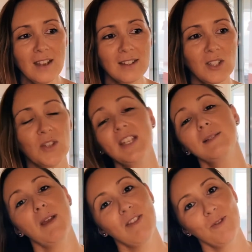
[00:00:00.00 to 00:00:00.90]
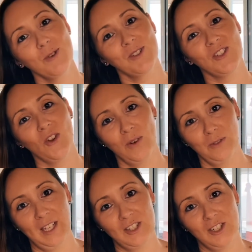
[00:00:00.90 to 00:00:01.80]
So that's my thoughts on
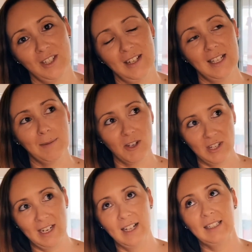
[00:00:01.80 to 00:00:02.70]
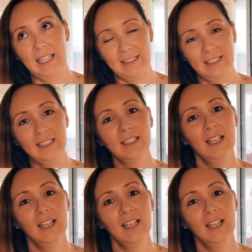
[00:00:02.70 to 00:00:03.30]
reflection, especially lately.